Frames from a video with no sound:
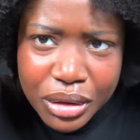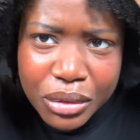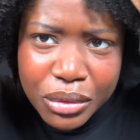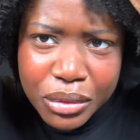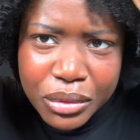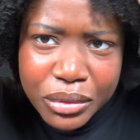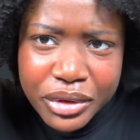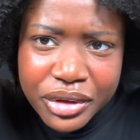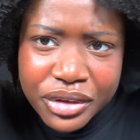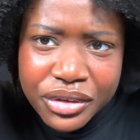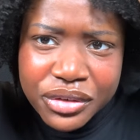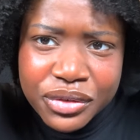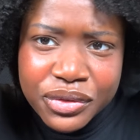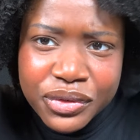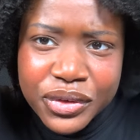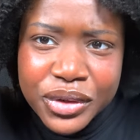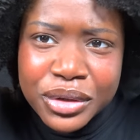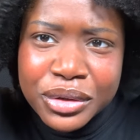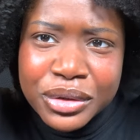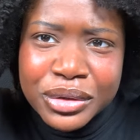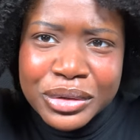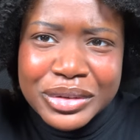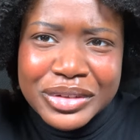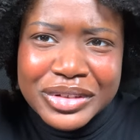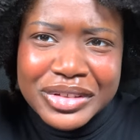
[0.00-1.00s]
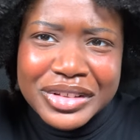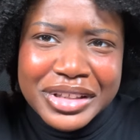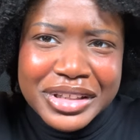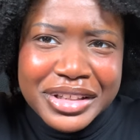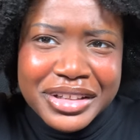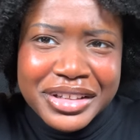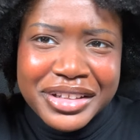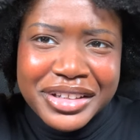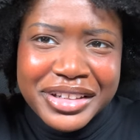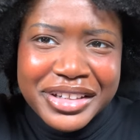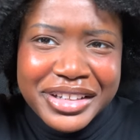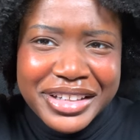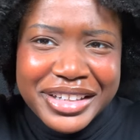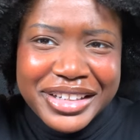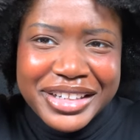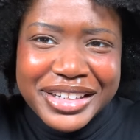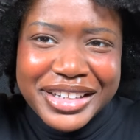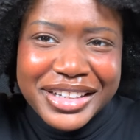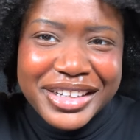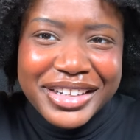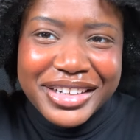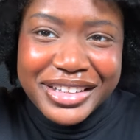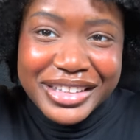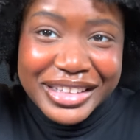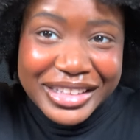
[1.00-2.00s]
Oh, this feels
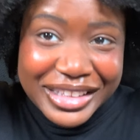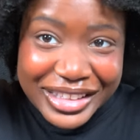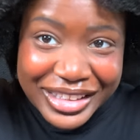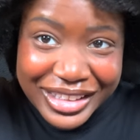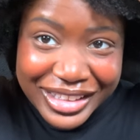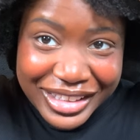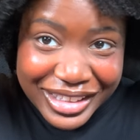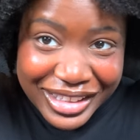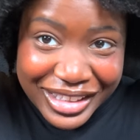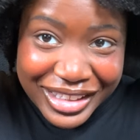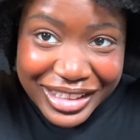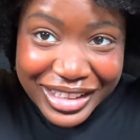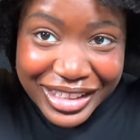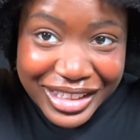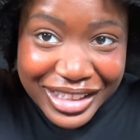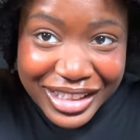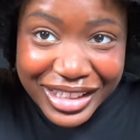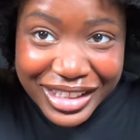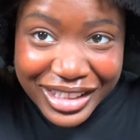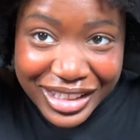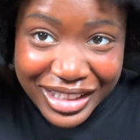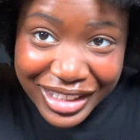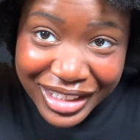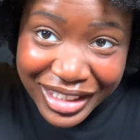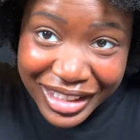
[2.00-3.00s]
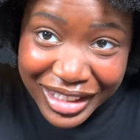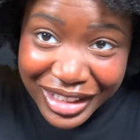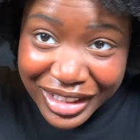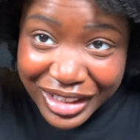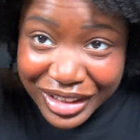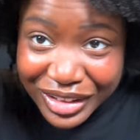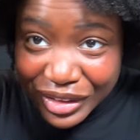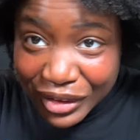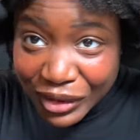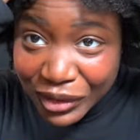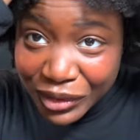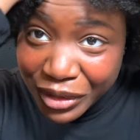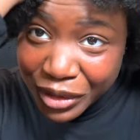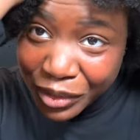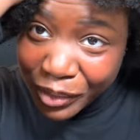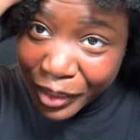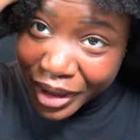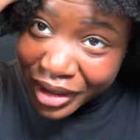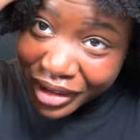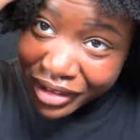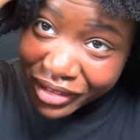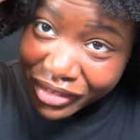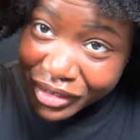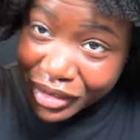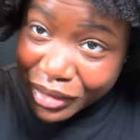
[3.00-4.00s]
good. The only way
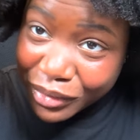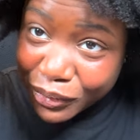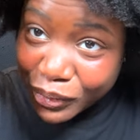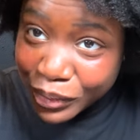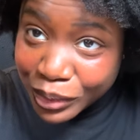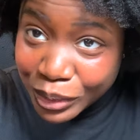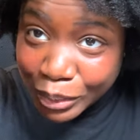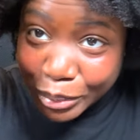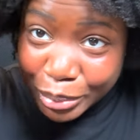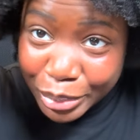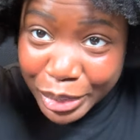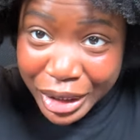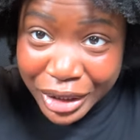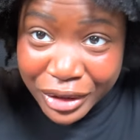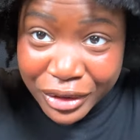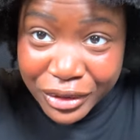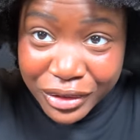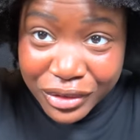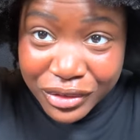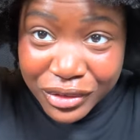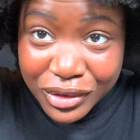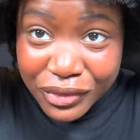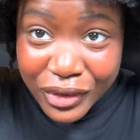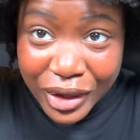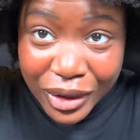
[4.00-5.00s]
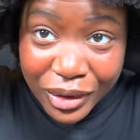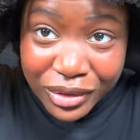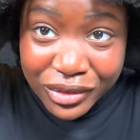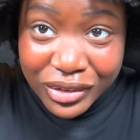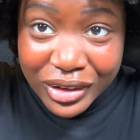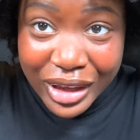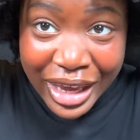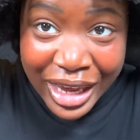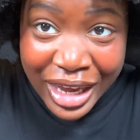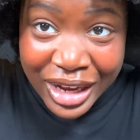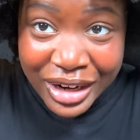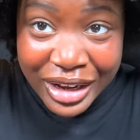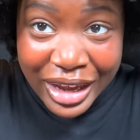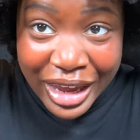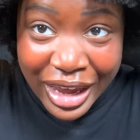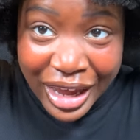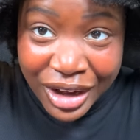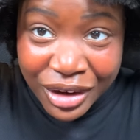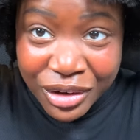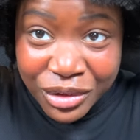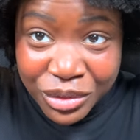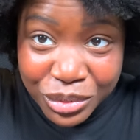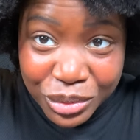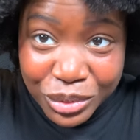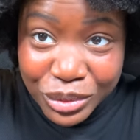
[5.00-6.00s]
this could feel better is if I was at an
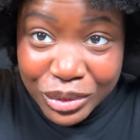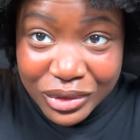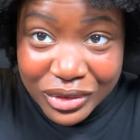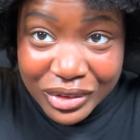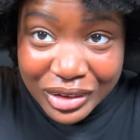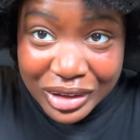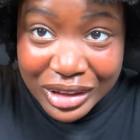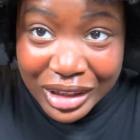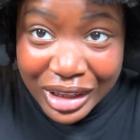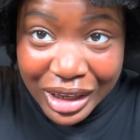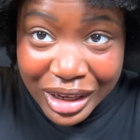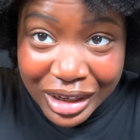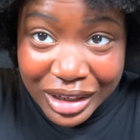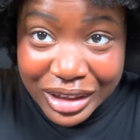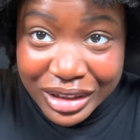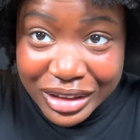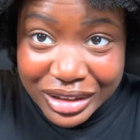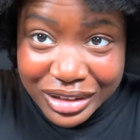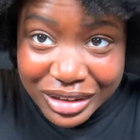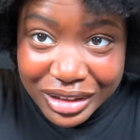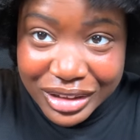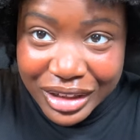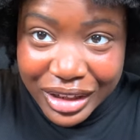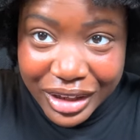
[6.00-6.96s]
actual salon.